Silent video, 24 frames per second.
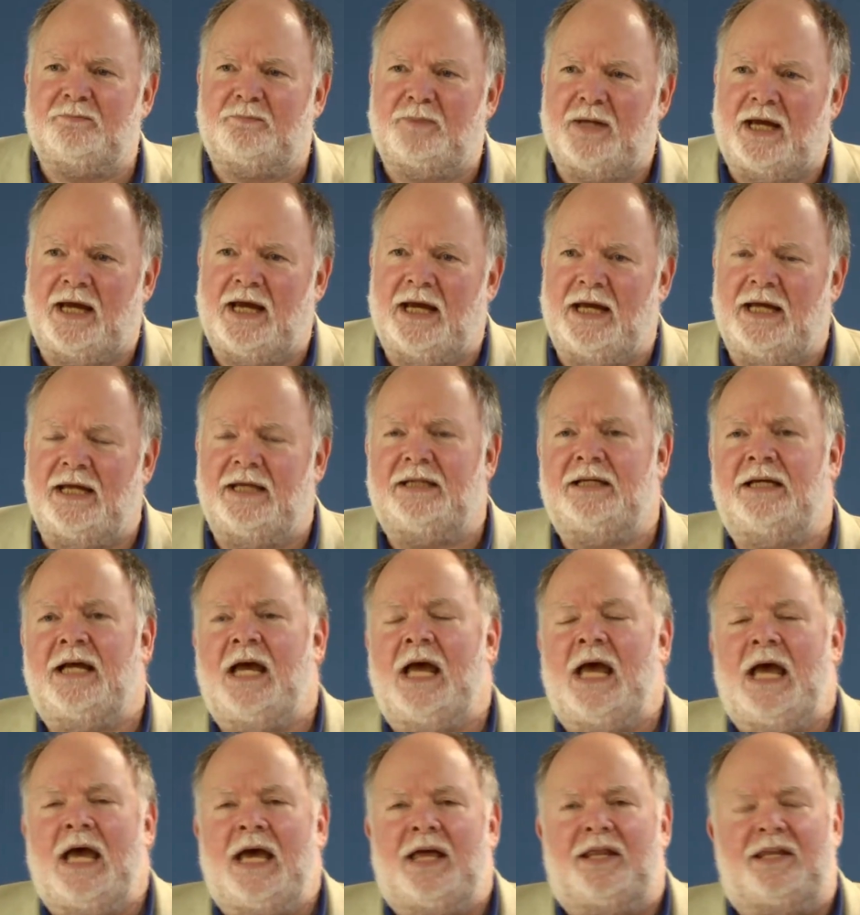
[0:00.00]
bag.
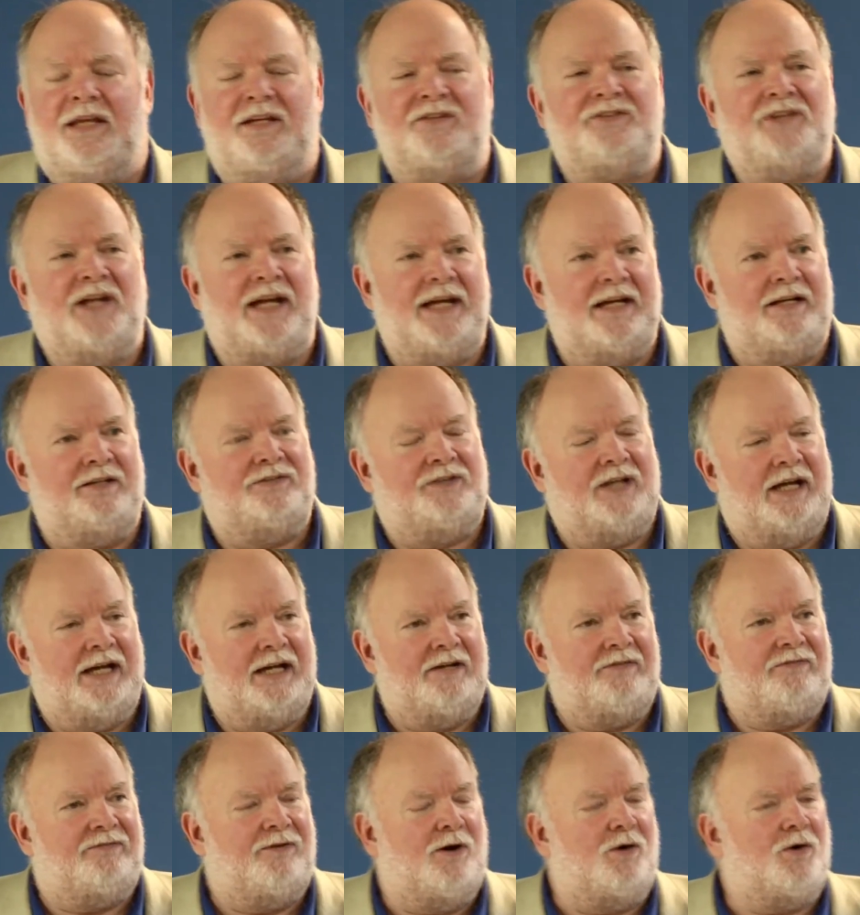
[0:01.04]
This has a
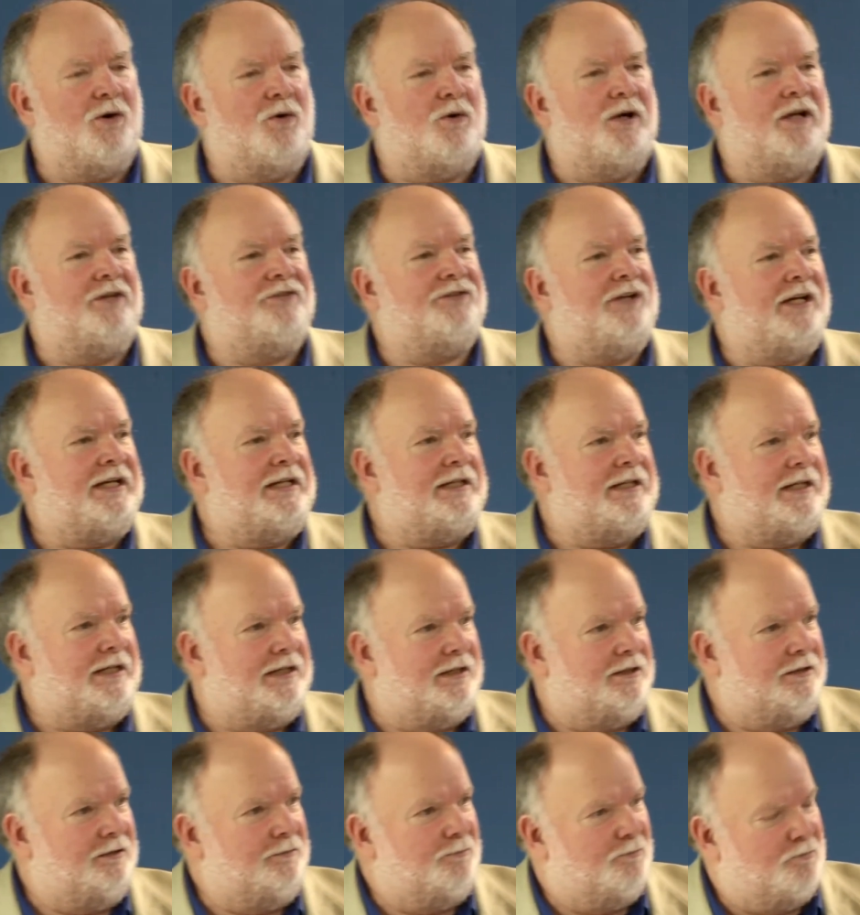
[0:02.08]
photo essay in
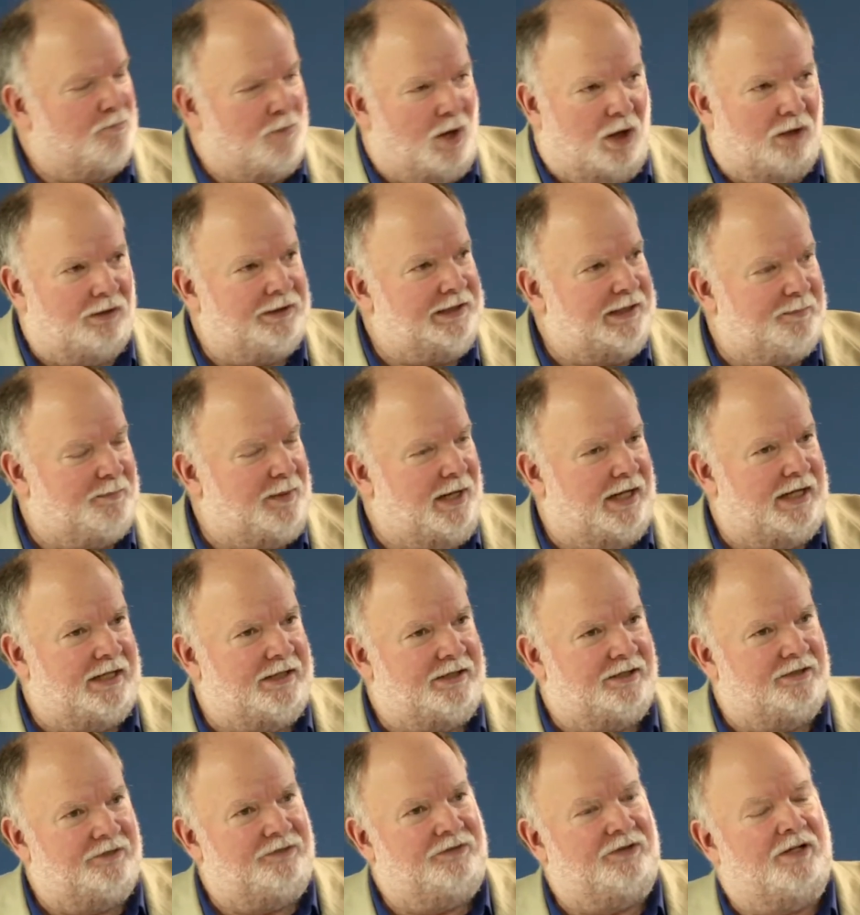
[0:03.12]
here, multi
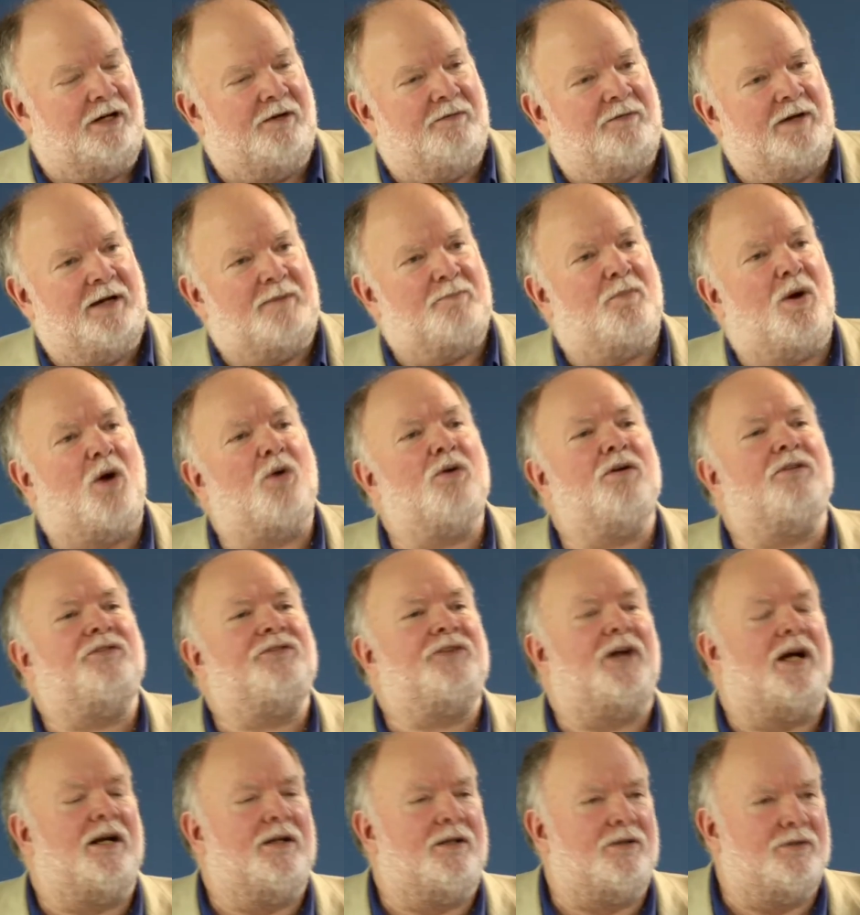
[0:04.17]
pages, of a
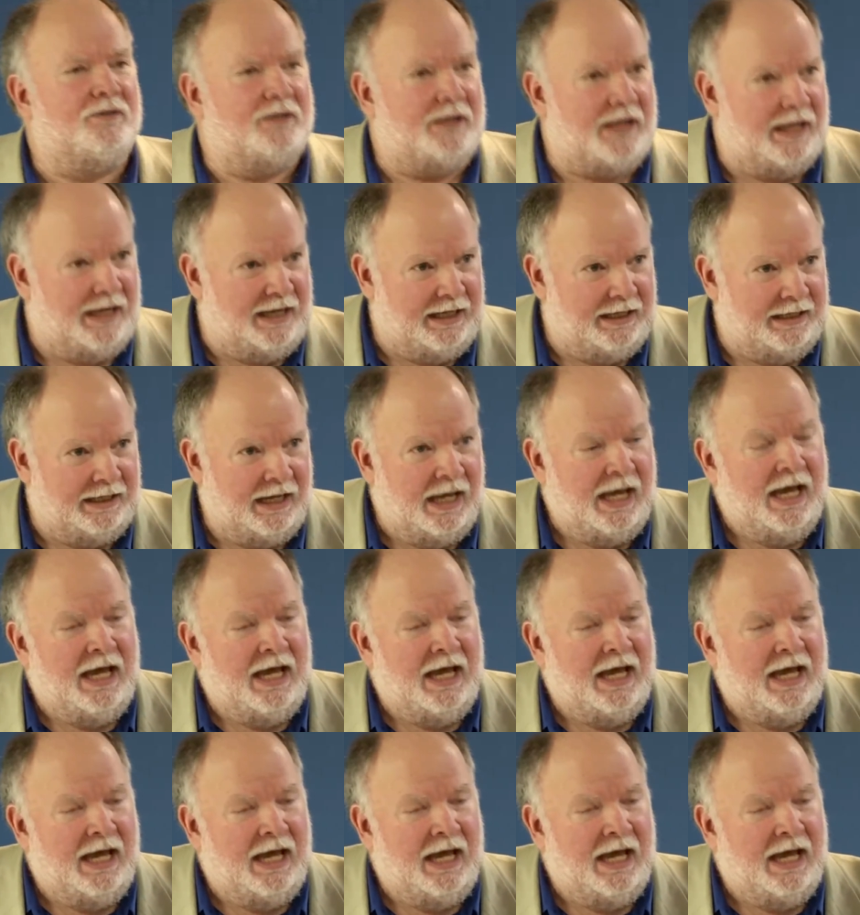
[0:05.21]
motorcycle gang